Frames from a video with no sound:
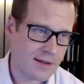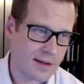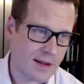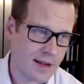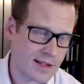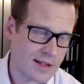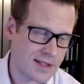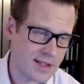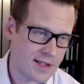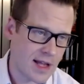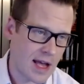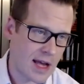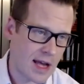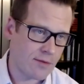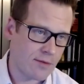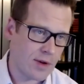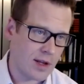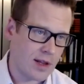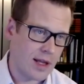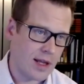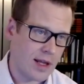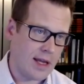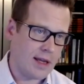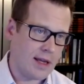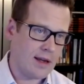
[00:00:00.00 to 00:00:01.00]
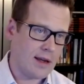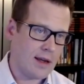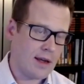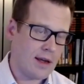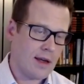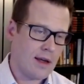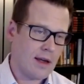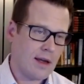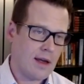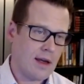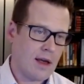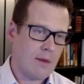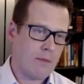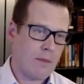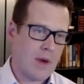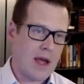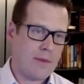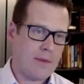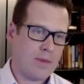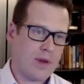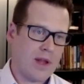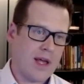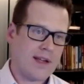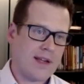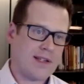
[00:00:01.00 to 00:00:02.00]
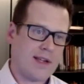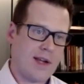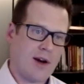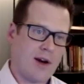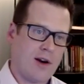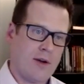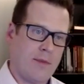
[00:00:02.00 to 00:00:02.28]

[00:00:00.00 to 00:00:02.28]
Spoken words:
it's not really my place here